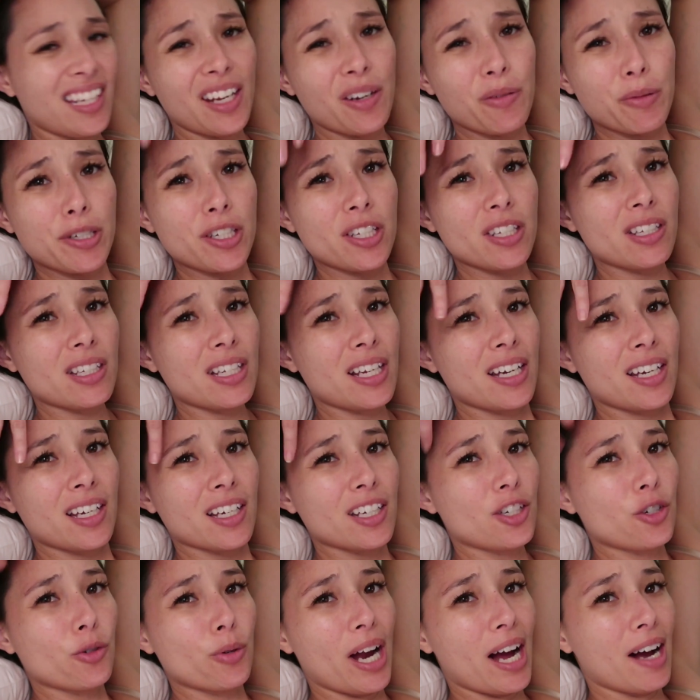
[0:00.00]
Today was just like
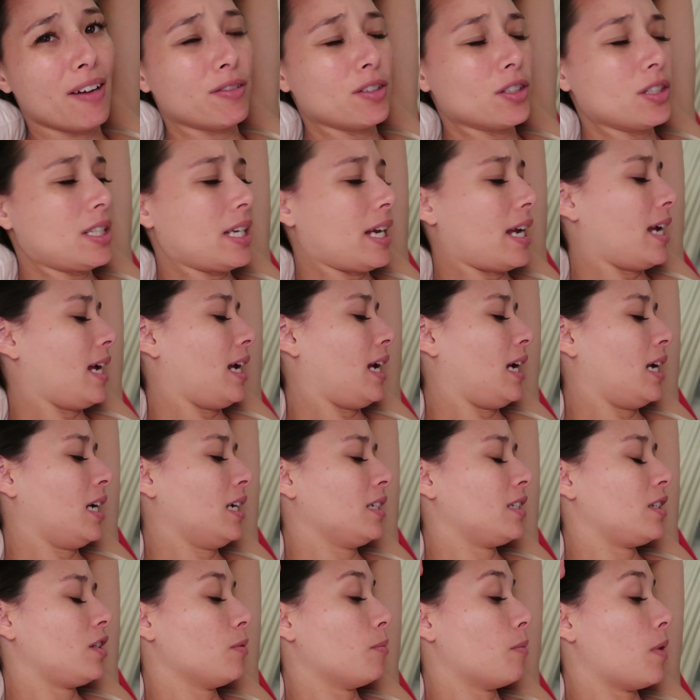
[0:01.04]
a travel day.
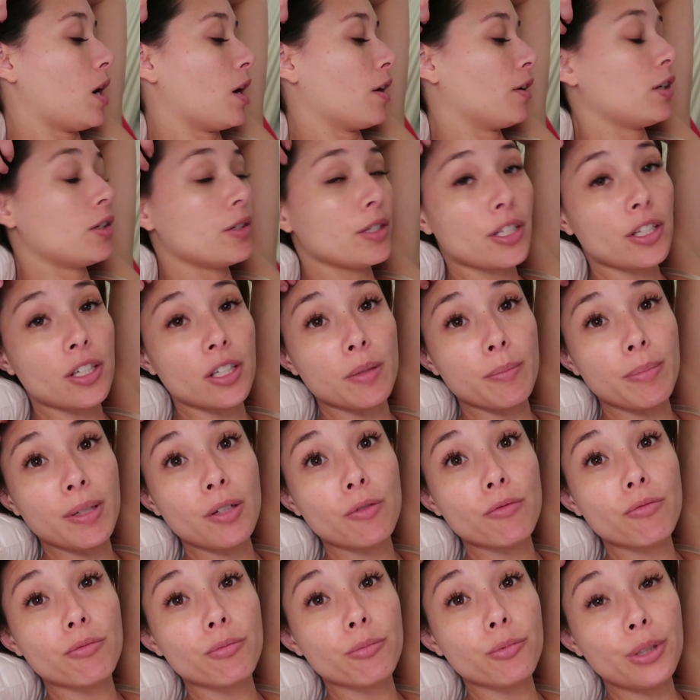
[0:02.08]
Tomorrow is going to
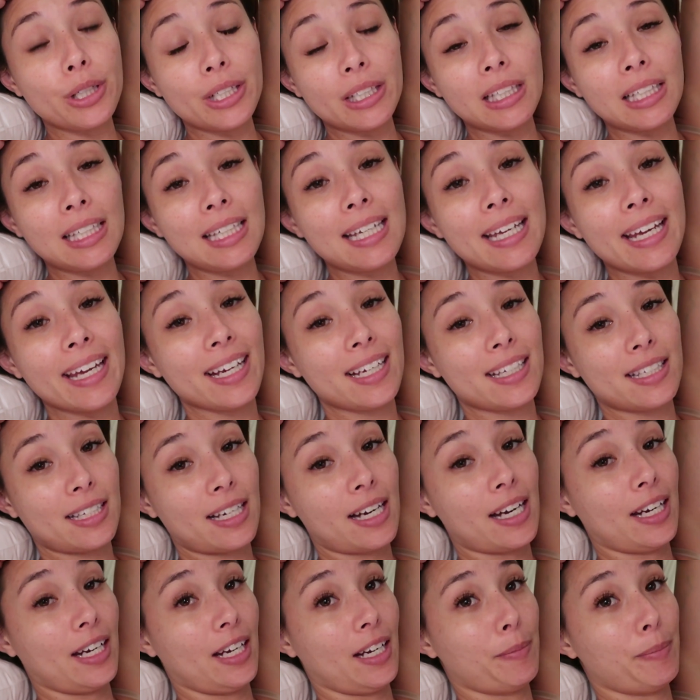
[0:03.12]
be really
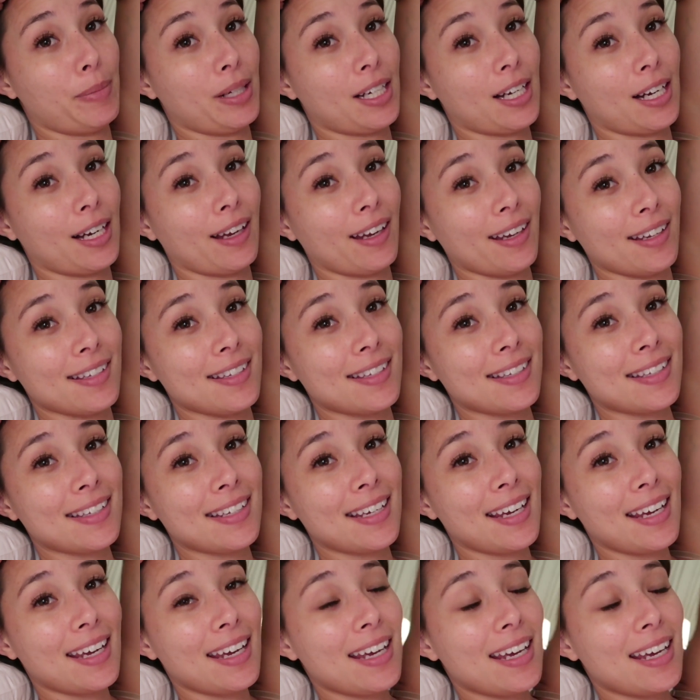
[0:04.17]
exciting because